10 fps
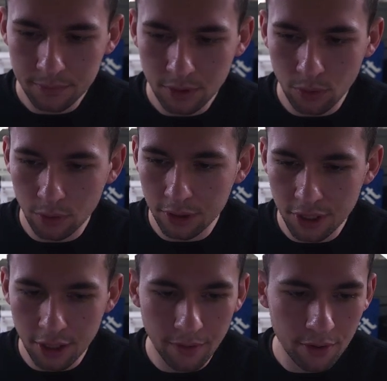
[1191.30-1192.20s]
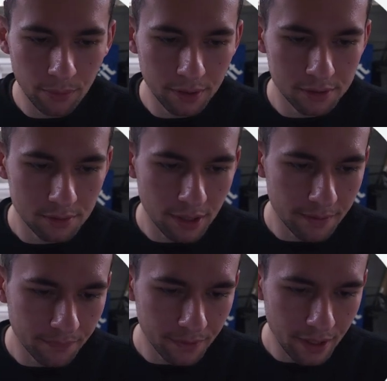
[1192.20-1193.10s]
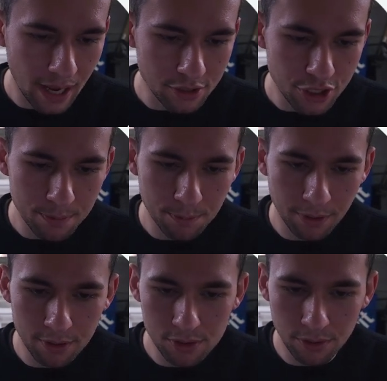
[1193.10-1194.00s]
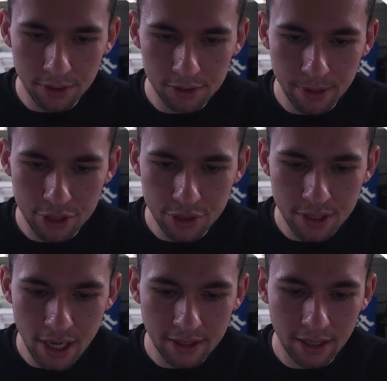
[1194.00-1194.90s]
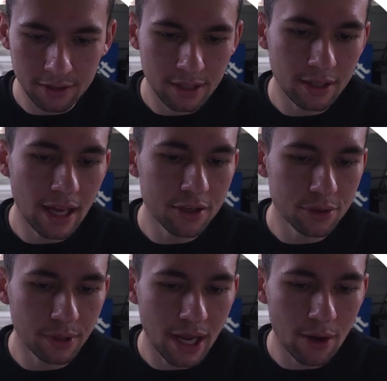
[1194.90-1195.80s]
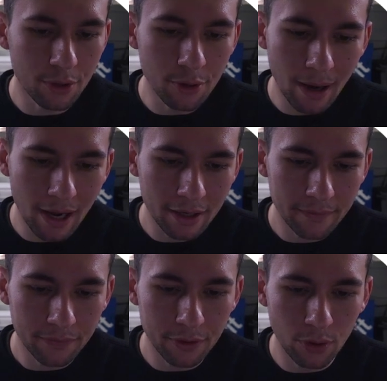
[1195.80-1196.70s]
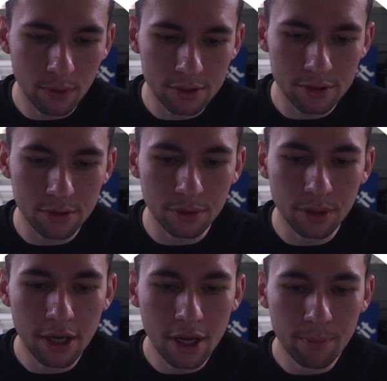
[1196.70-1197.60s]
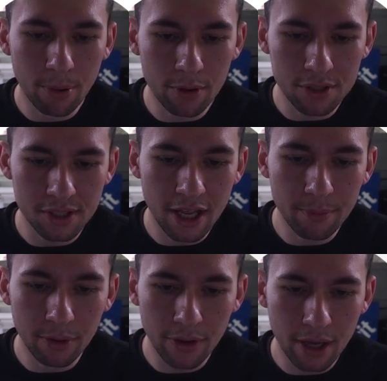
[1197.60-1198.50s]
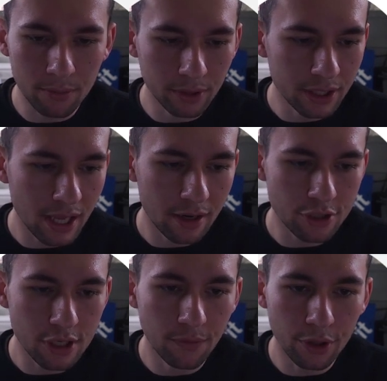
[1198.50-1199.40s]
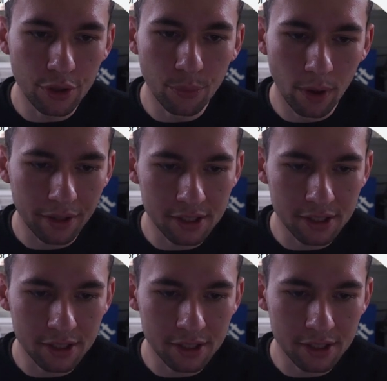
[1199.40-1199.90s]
or a ton of other ones, right? It has chip splitters on it, so make sure you take that into account when you buy it. You don't want to purchase an end mill that really can achieve what you want,